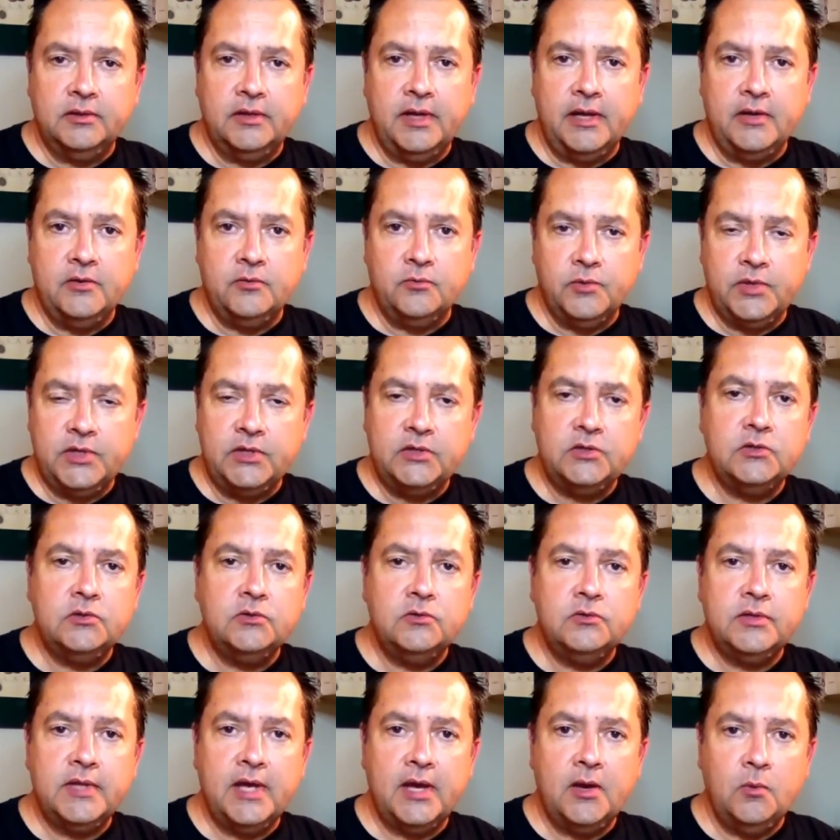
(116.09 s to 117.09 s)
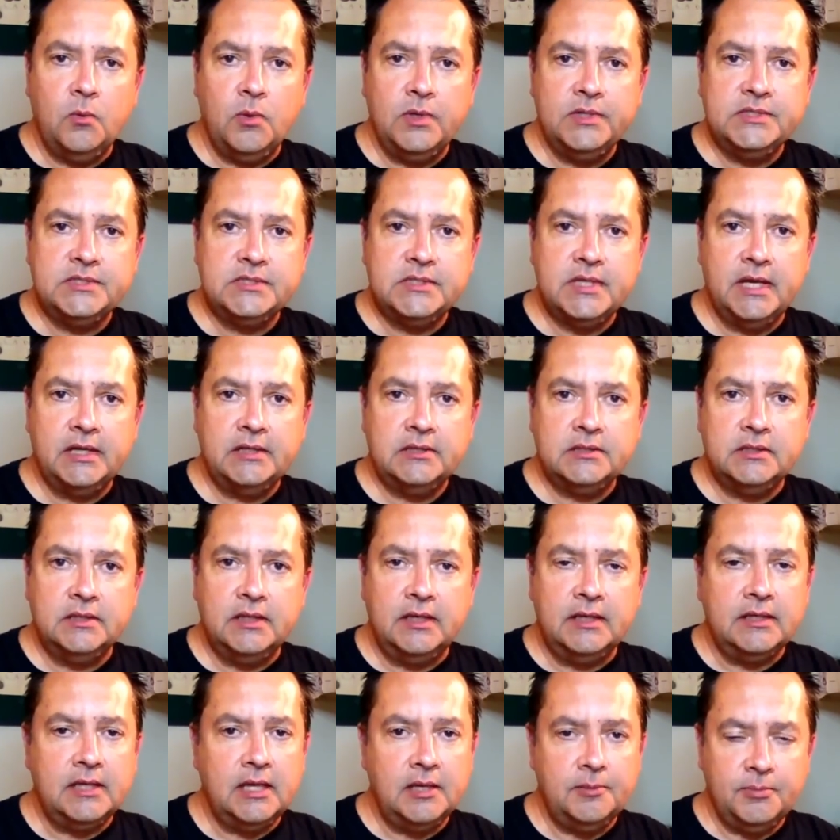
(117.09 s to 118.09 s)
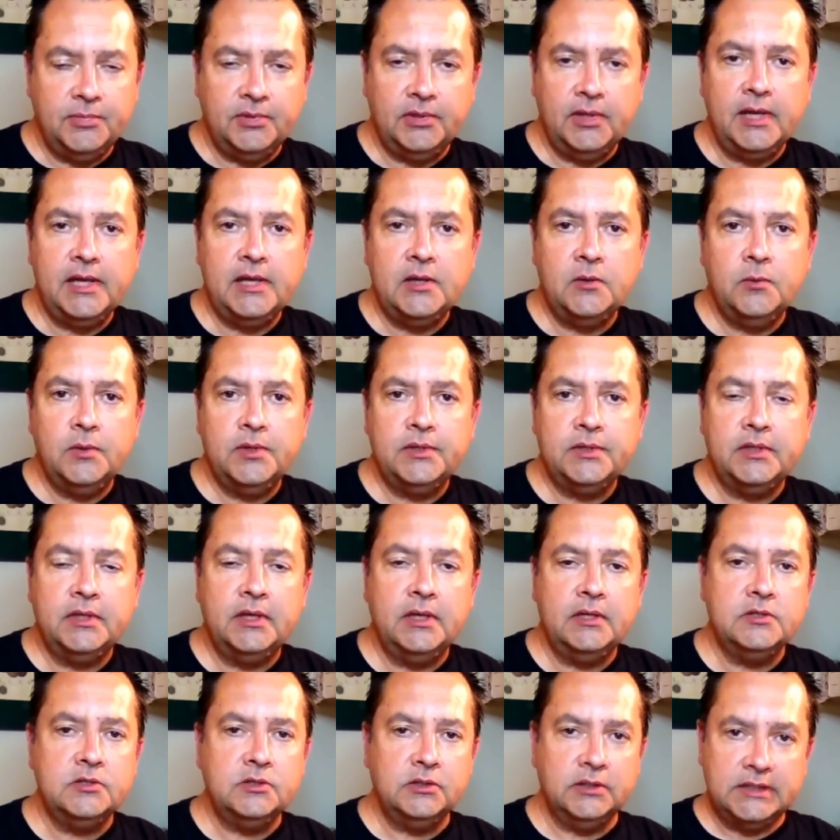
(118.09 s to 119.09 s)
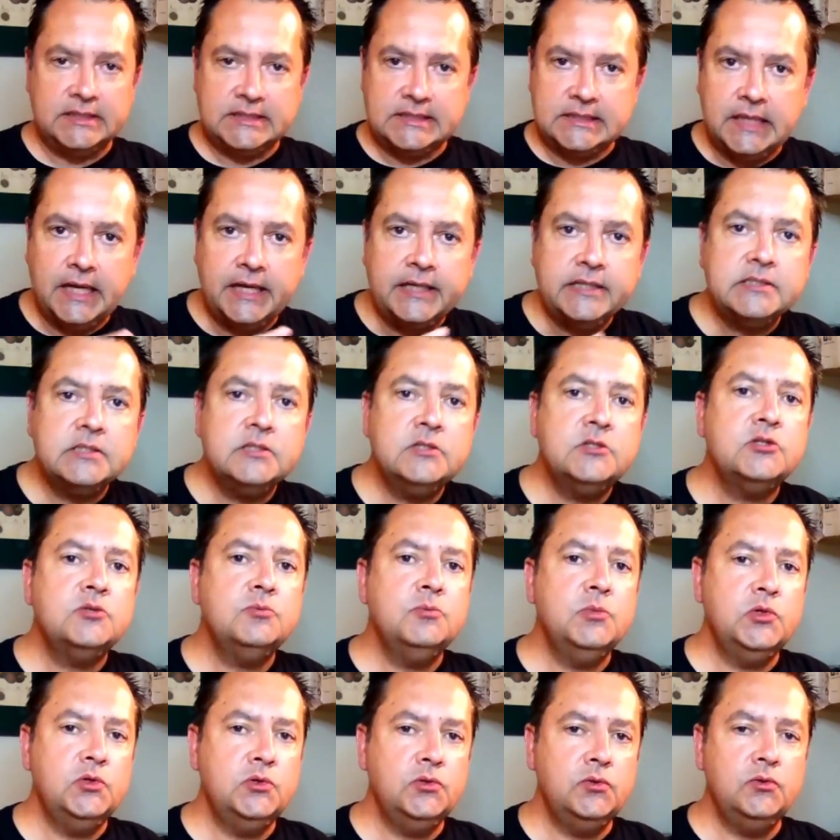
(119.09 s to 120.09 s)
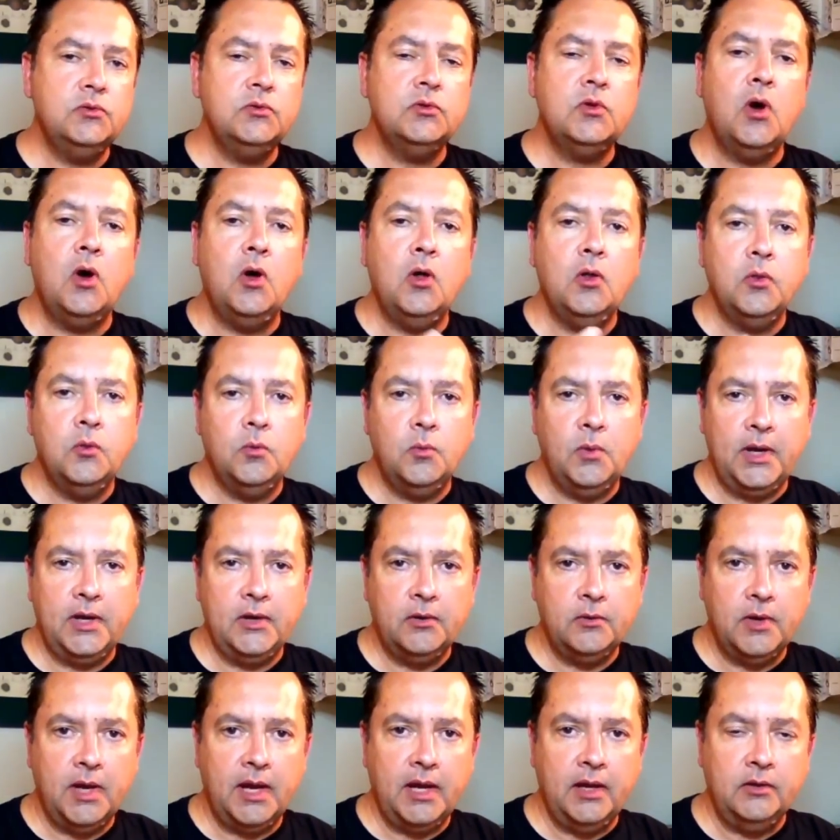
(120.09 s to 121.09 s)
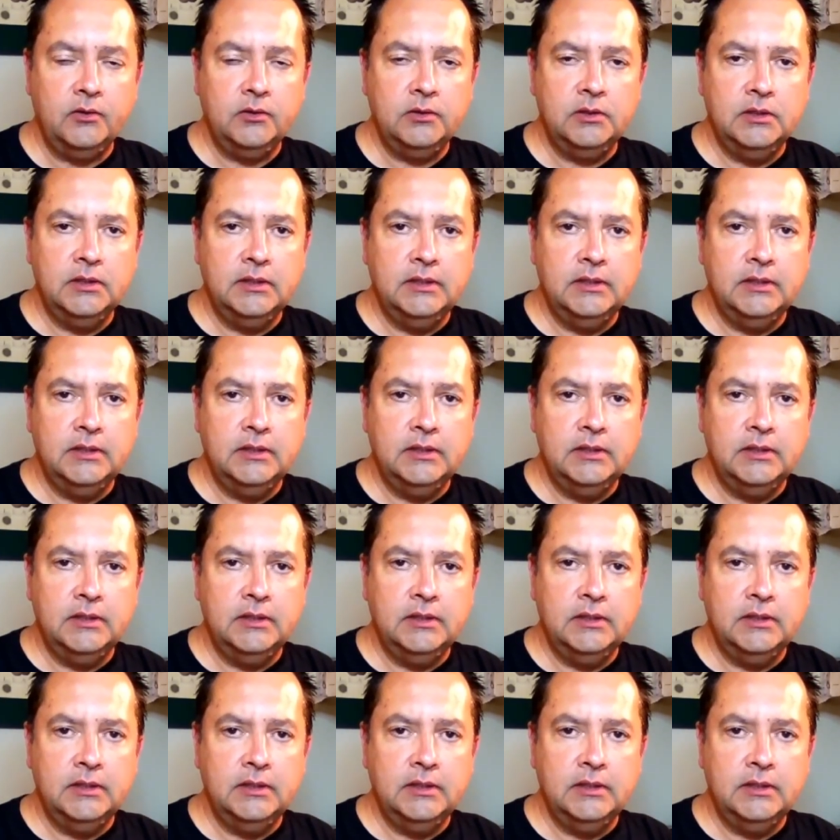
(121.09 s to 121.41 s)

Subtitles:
and redo that one section and keep playing with it until it's nice and smooth all the way around.